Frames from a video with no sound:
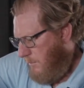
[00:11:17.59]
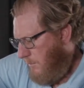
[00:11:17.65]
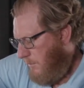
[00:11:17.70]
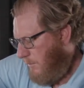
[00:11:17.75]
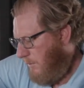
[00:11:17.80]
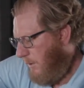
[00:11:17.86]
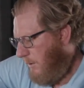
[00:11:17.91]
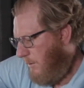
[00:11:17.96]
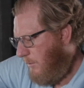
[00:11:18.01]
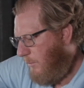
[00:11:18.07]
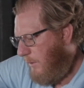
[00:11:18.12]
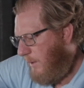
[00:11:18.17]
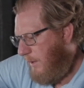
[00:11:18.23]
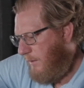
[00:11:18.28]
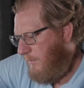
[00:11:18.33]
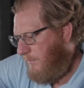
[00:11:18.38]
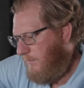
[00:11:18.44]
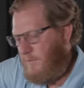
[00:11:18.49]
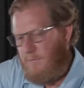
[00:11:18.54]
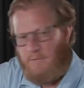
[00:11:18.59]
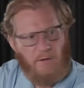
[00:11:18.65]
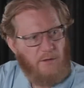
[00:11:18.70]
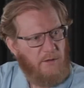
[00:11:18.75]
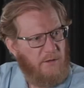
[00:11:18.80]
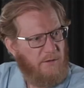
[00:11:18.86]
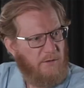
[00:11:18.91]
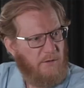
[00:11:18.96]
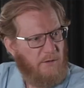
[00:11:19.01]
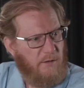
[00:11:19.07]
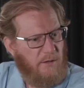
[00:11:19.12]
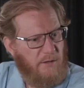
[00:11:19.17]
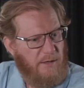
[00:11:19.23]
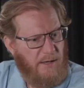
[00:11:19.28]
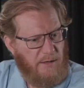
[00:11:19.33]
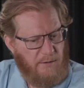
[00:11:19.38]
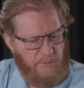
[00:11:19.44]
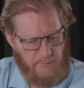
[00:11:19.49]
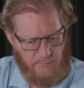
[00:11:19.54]
clockwise until it
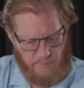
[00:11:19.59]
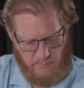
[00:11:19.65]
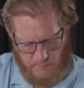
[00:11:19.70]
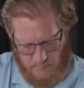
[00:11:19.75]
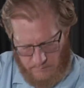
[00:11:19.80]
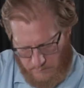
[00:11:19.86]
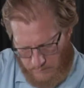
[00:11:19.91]
connects.